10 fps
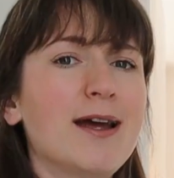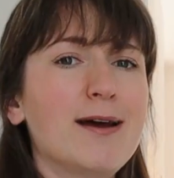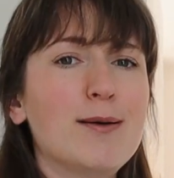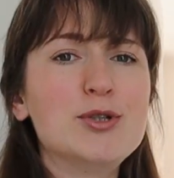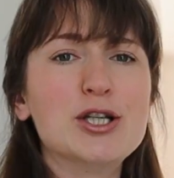and
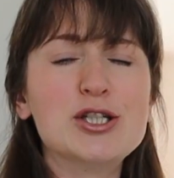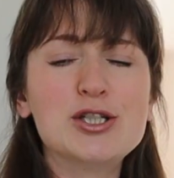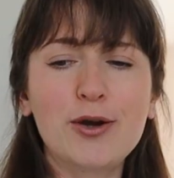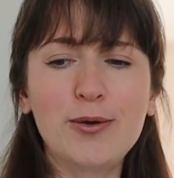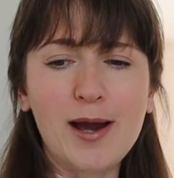I'm just
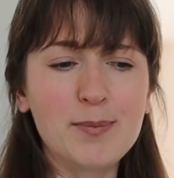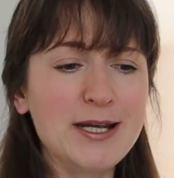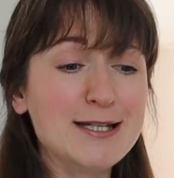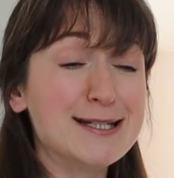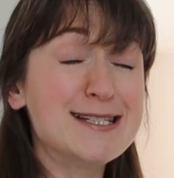so
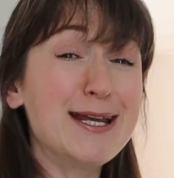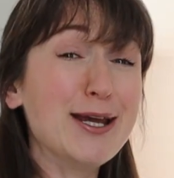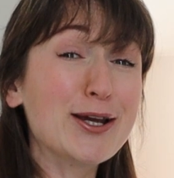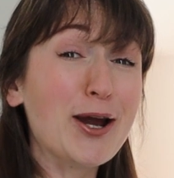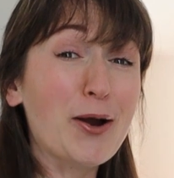happy to see
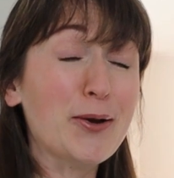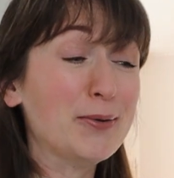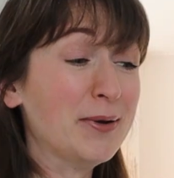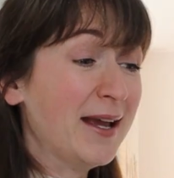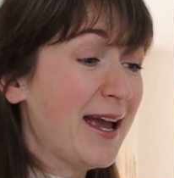it
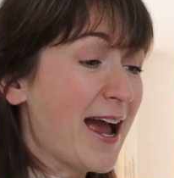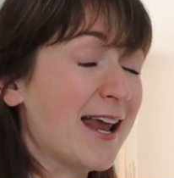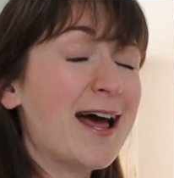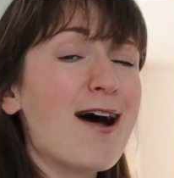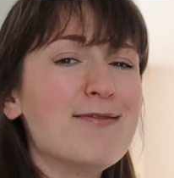go
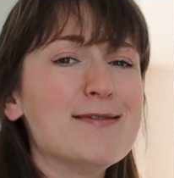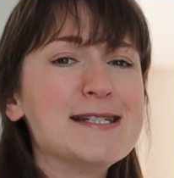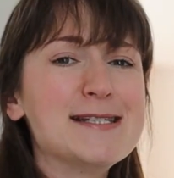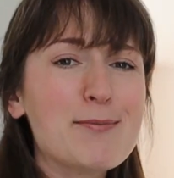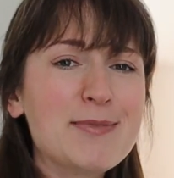and have
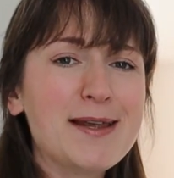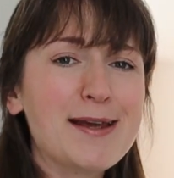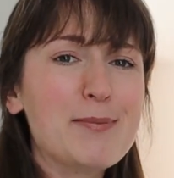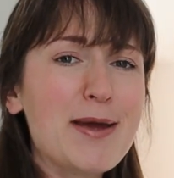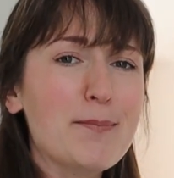
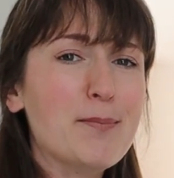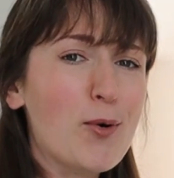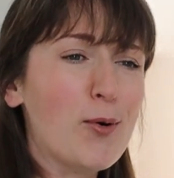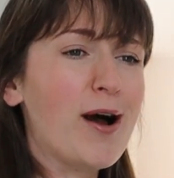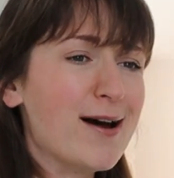something a bit
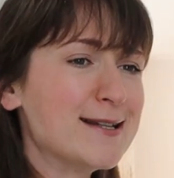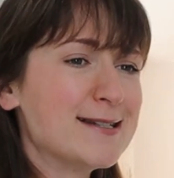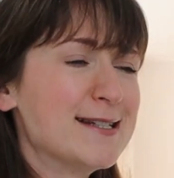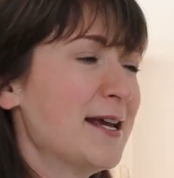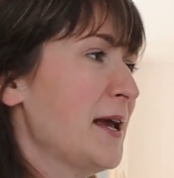more us,
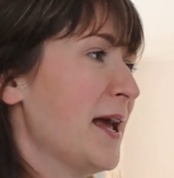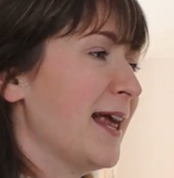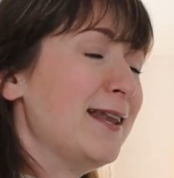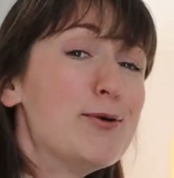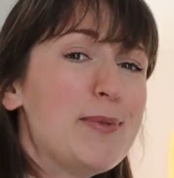
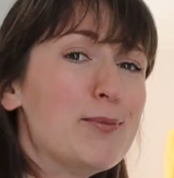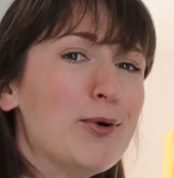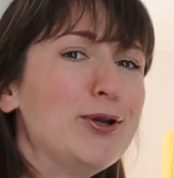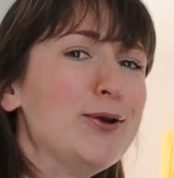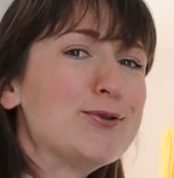a little bit
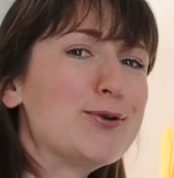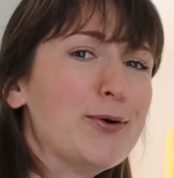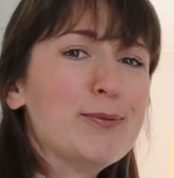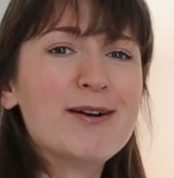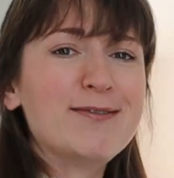more
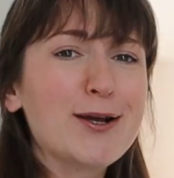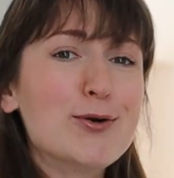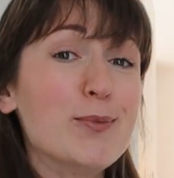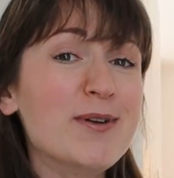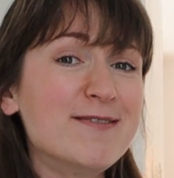neutral. My friend
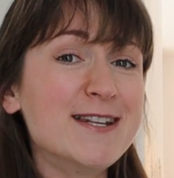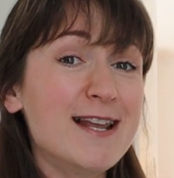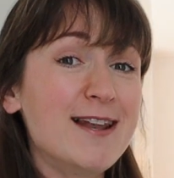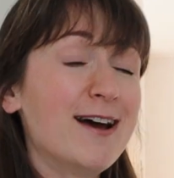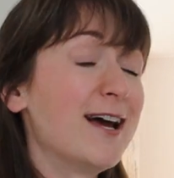called me
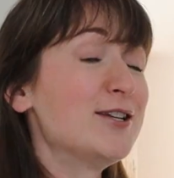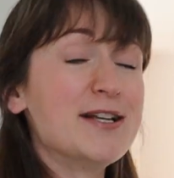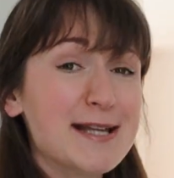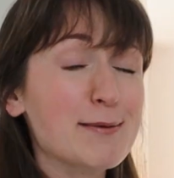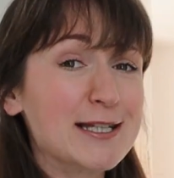vanilla, and
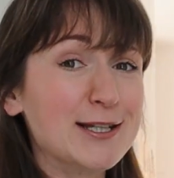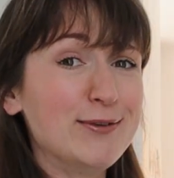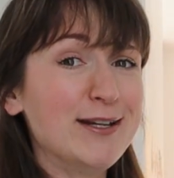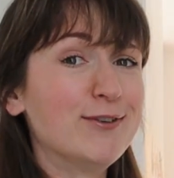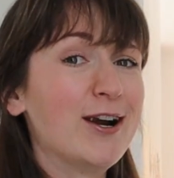she's
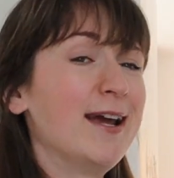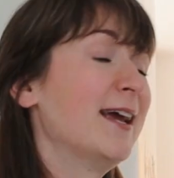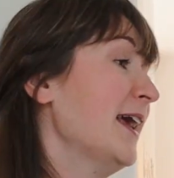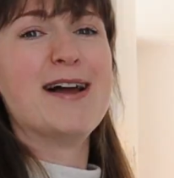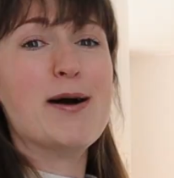absolutely right.
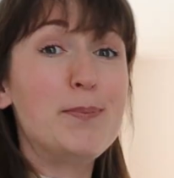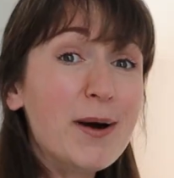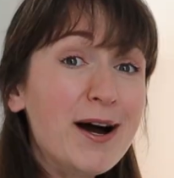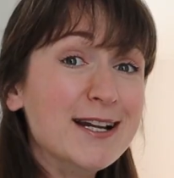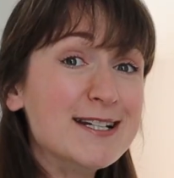
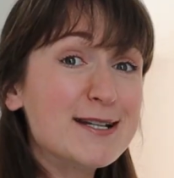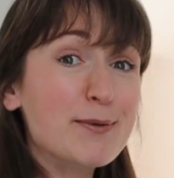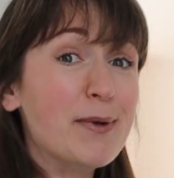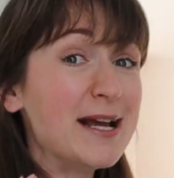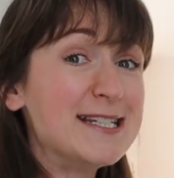But
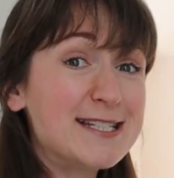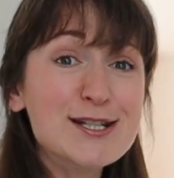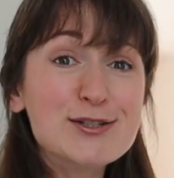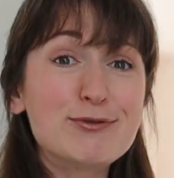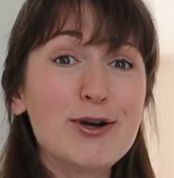my
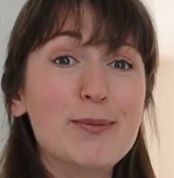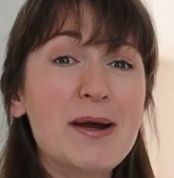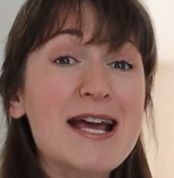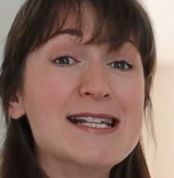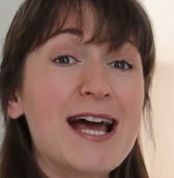son's room
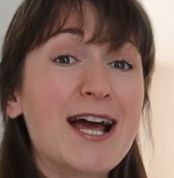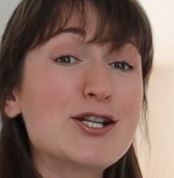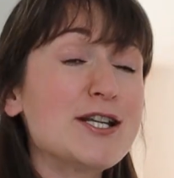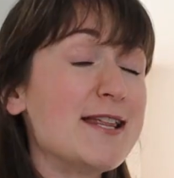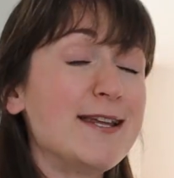is
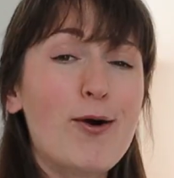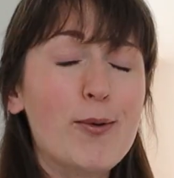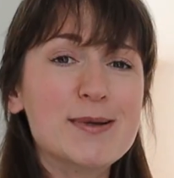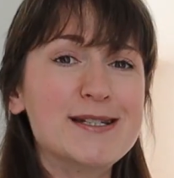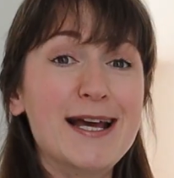actually the
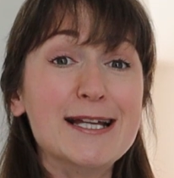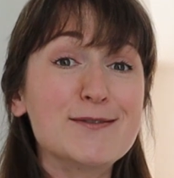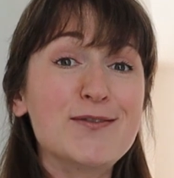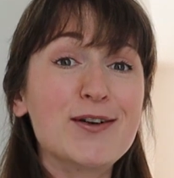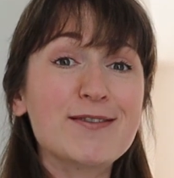opposite. It's
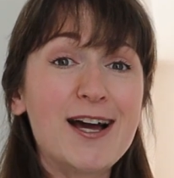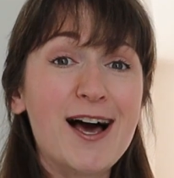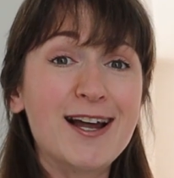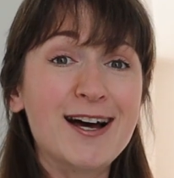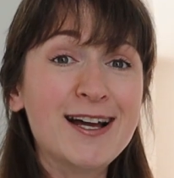full of
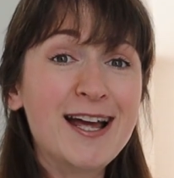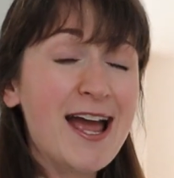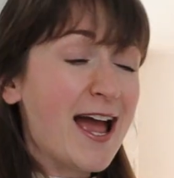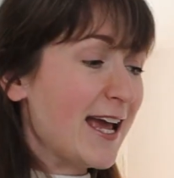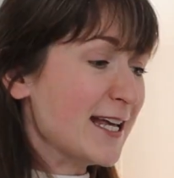colour,
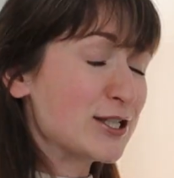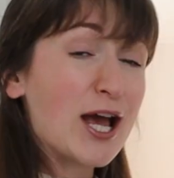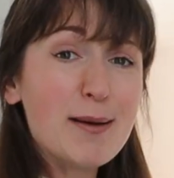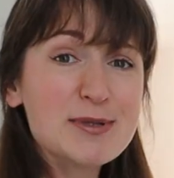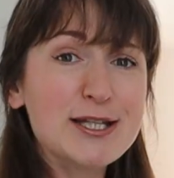it's
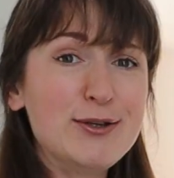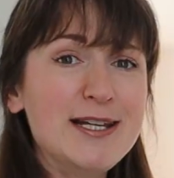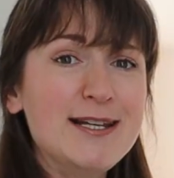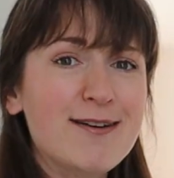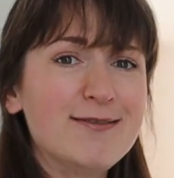
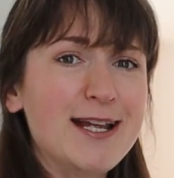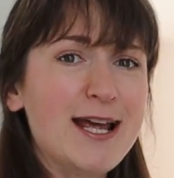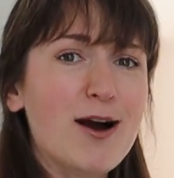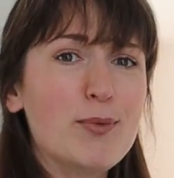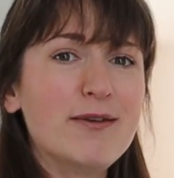absolutely
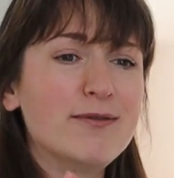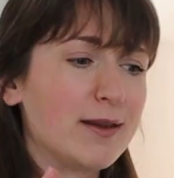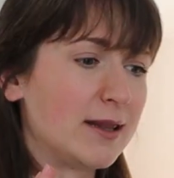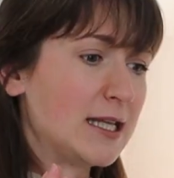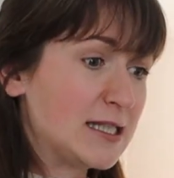lovely.
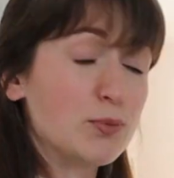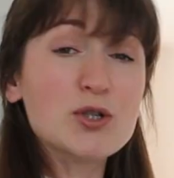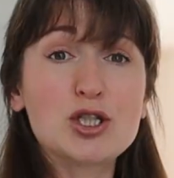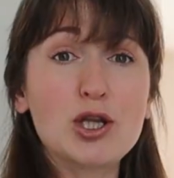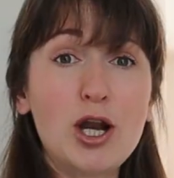This
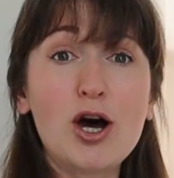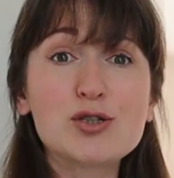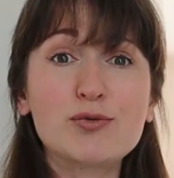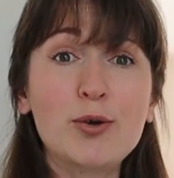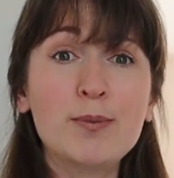was the
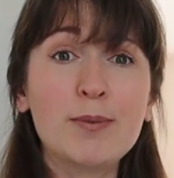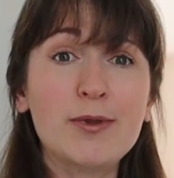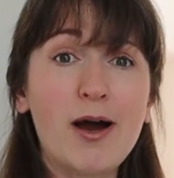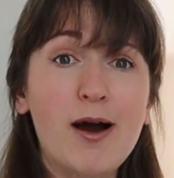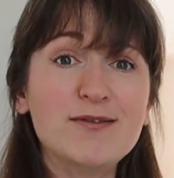last room
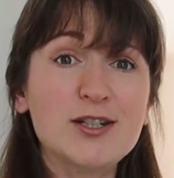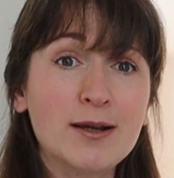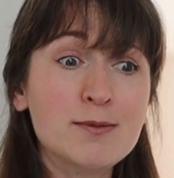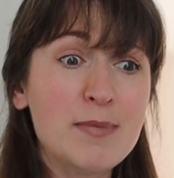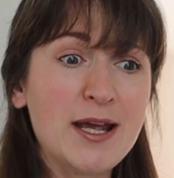that I've
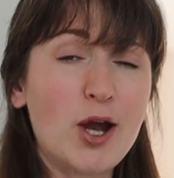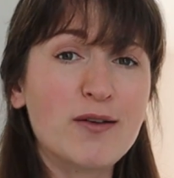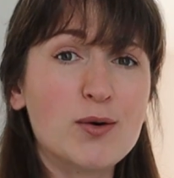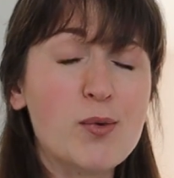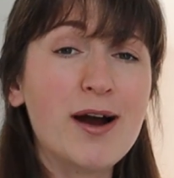done
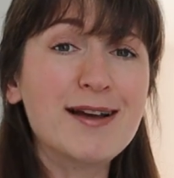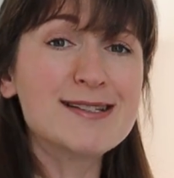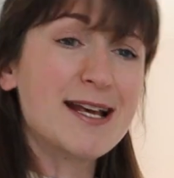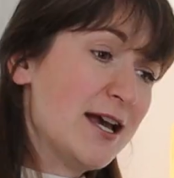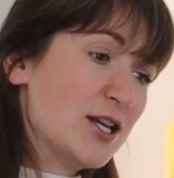makeover wise,
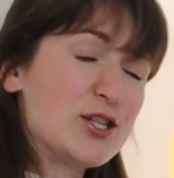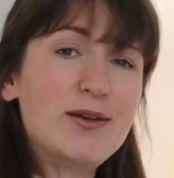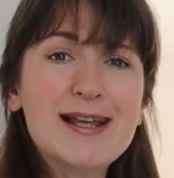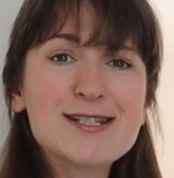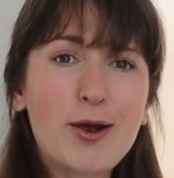so
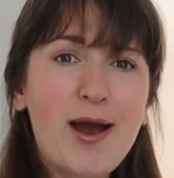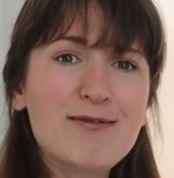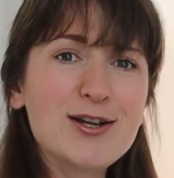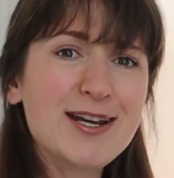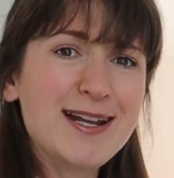let's go
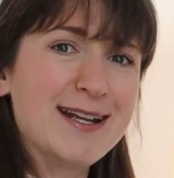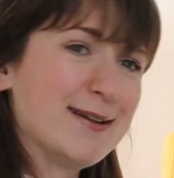have a look at